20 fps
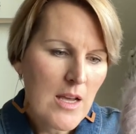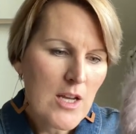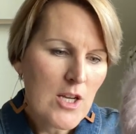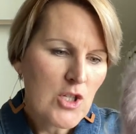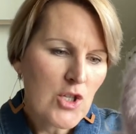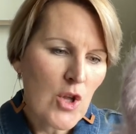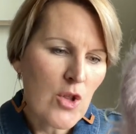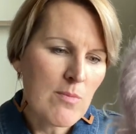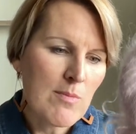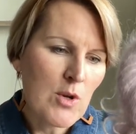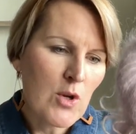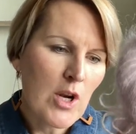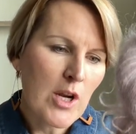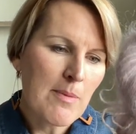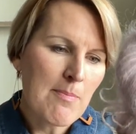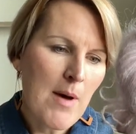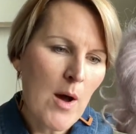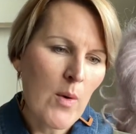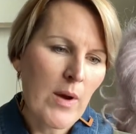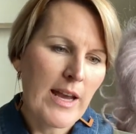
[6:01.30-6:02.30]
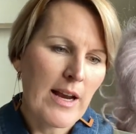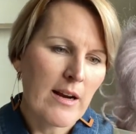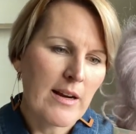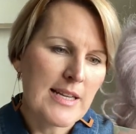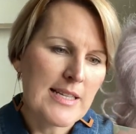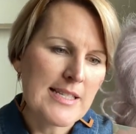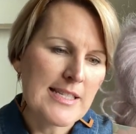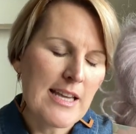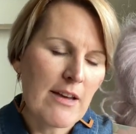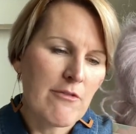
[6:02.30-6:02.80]
So the Munich mohair
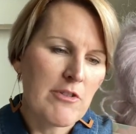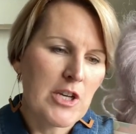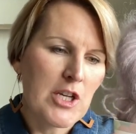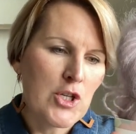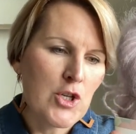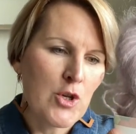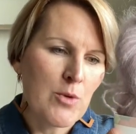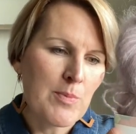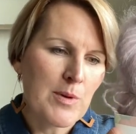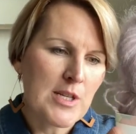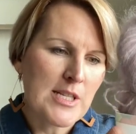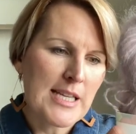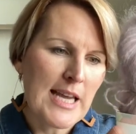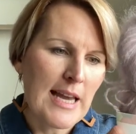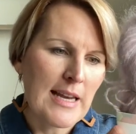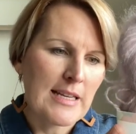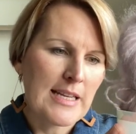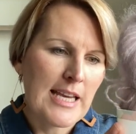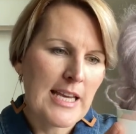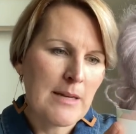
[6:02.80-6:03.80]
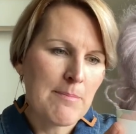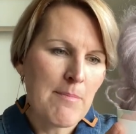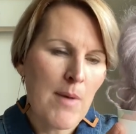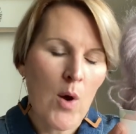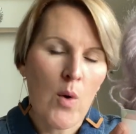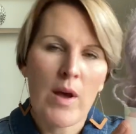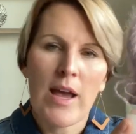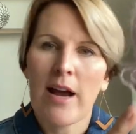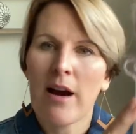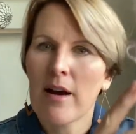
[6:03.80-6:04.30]
is 72% kid
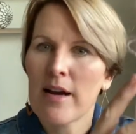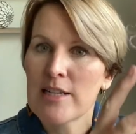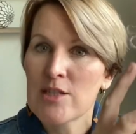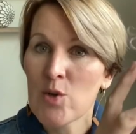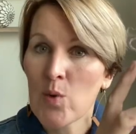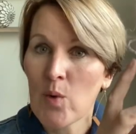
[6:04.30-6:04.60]
mohair and